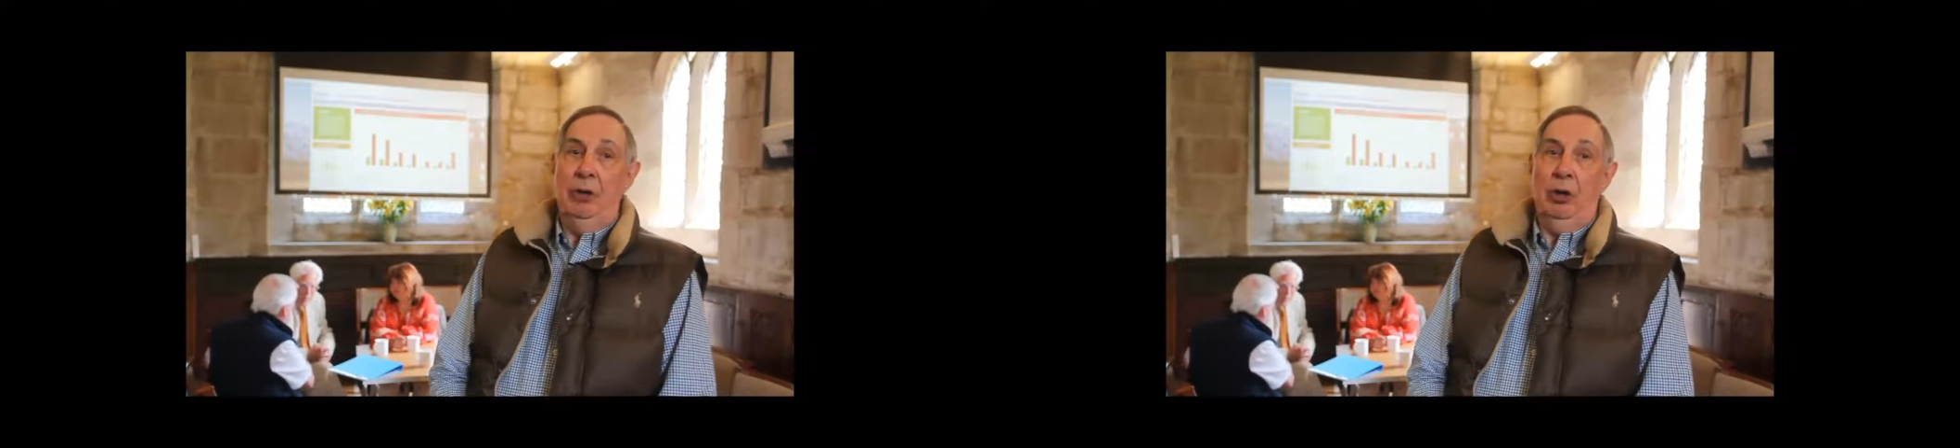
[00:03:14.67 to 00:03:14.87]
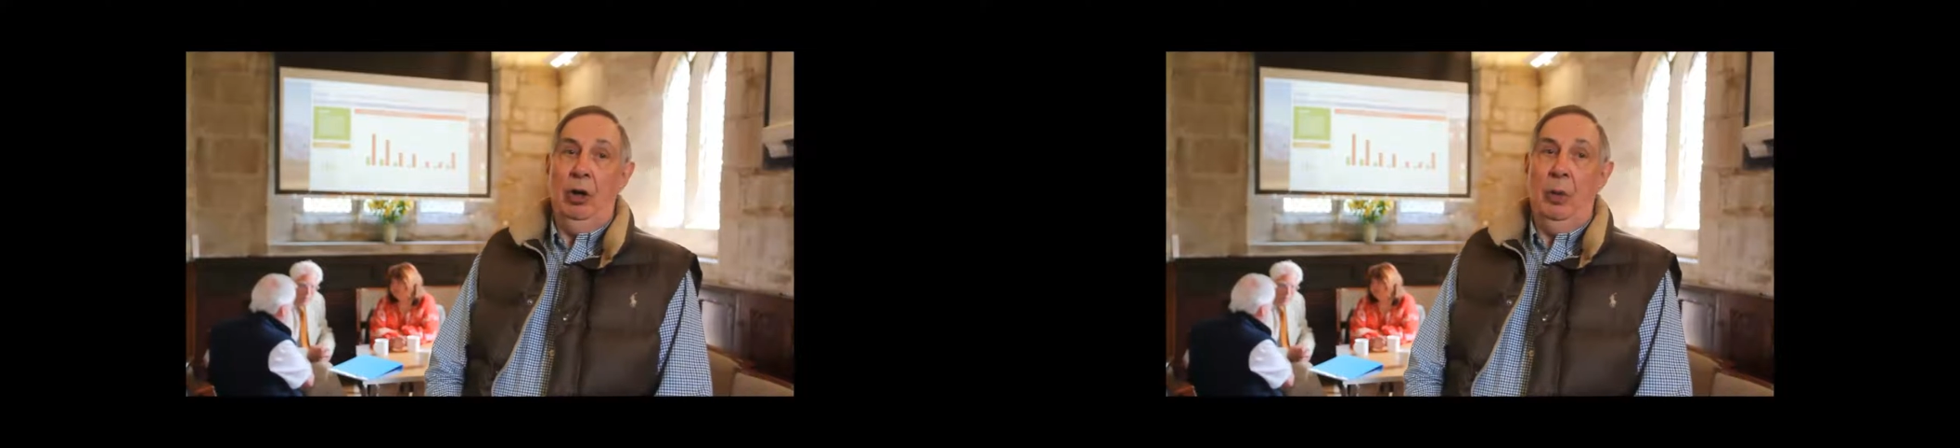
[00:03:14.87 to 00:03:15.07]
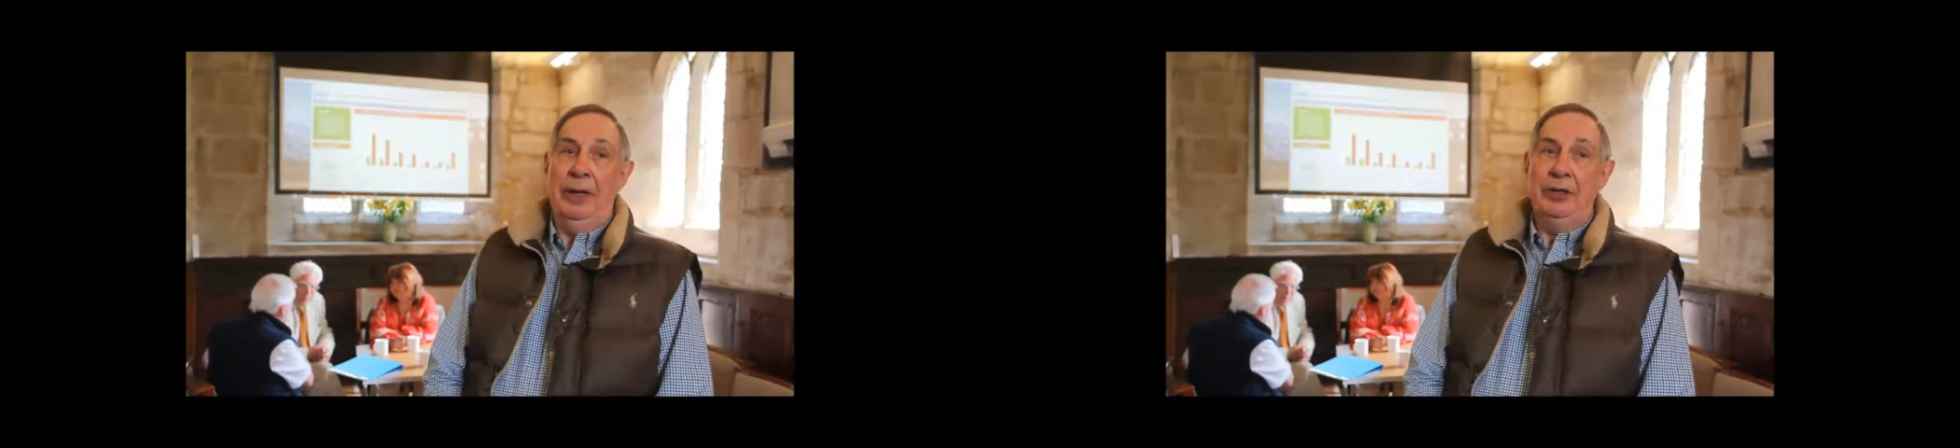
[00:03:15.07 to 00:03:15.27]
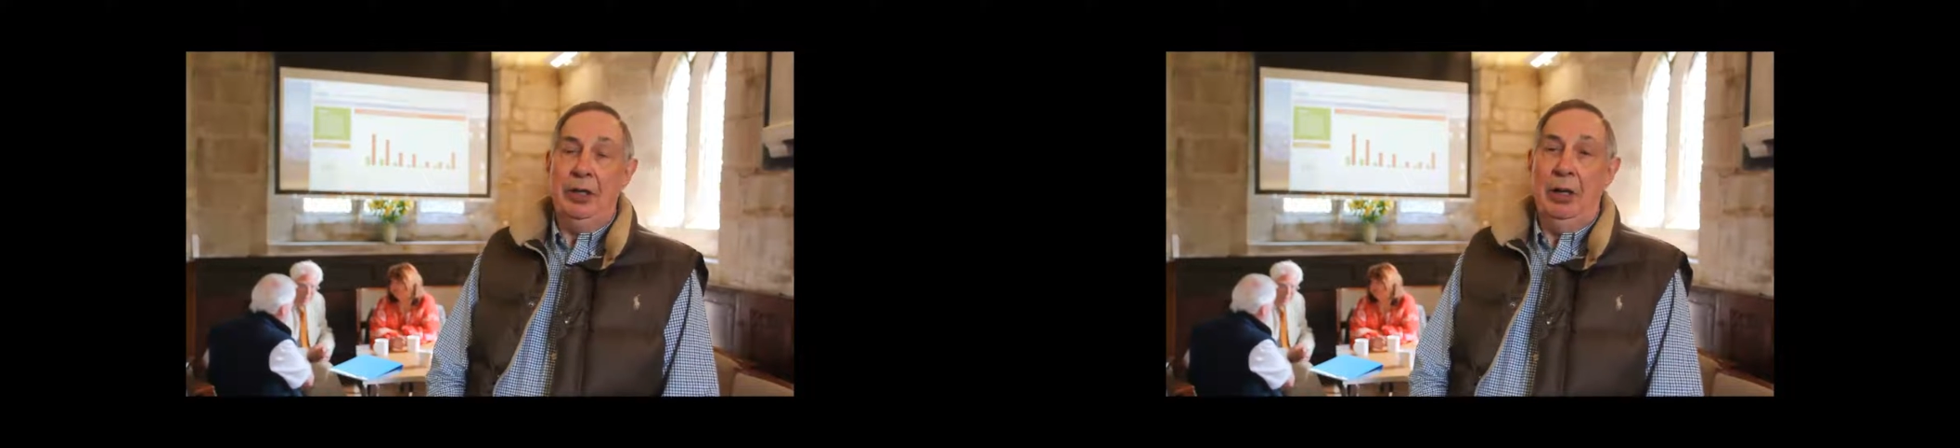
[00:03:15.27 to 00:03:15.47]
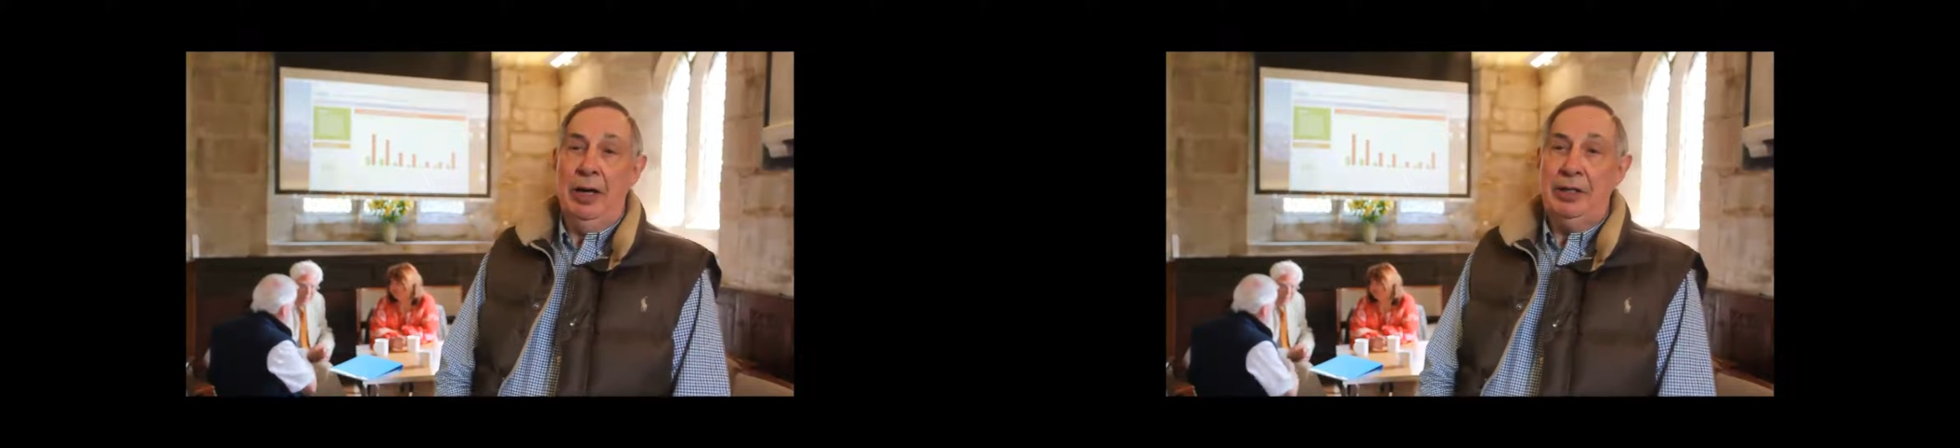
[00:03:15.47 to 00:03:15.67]
got low energy
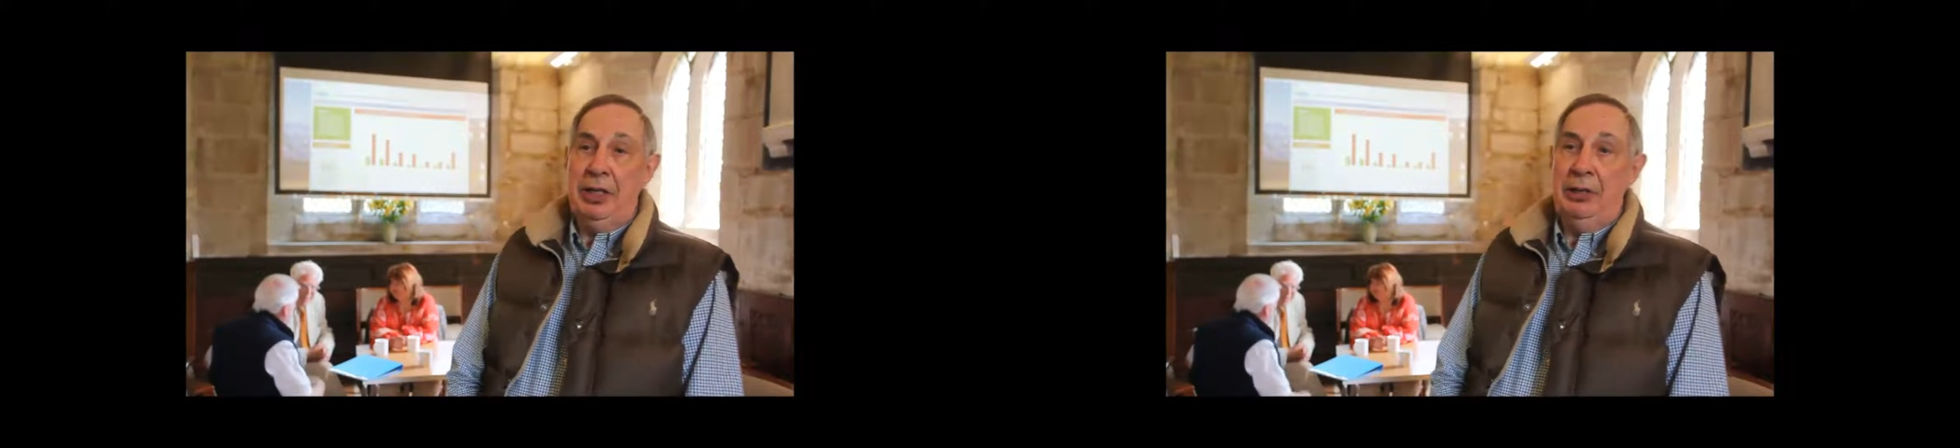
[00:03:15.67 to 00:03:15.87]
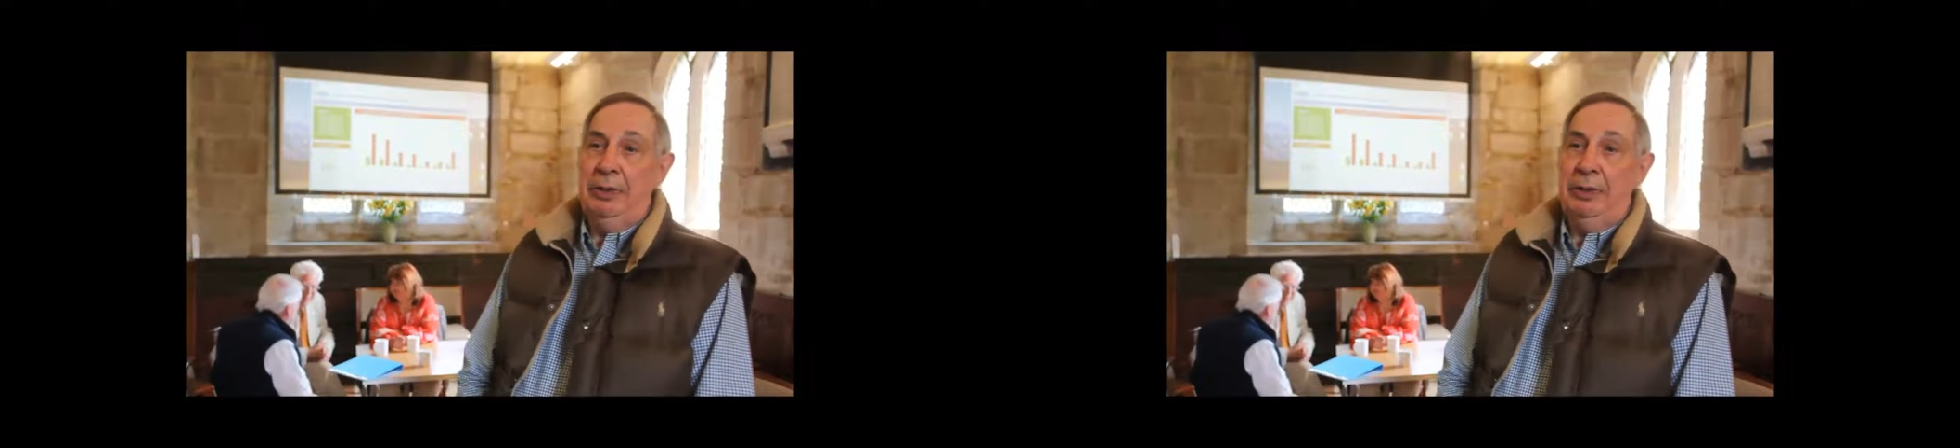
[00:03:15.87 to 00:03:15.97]
lighting,